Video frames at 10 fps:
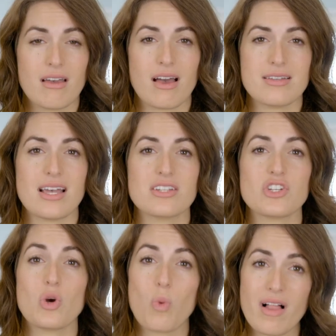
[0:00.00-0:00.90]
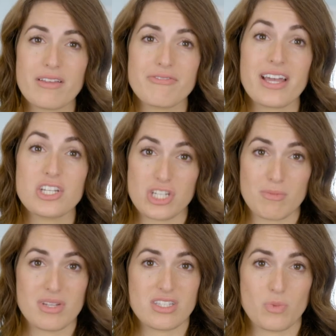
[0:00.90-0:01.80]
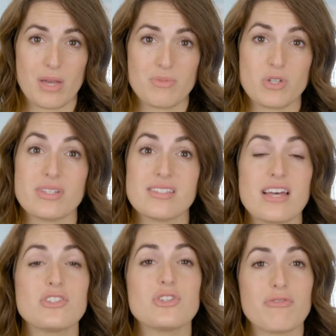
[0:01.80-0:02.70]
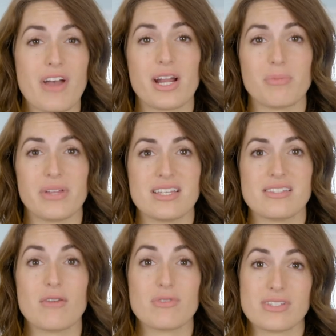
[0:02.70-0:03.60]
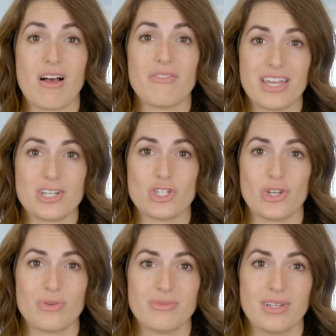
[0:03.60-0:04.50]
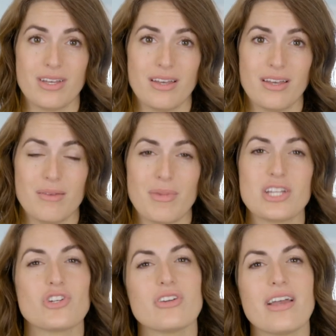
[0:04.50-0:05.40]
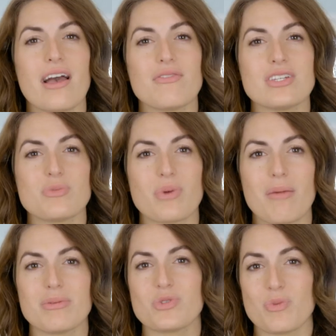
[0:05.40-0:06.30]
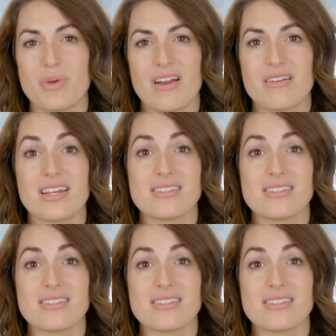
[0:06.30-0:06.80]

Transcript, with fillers: Contact a qualified chimney sweep to assess your fireplace and resolve the issue. Make sure to have these problems repaired as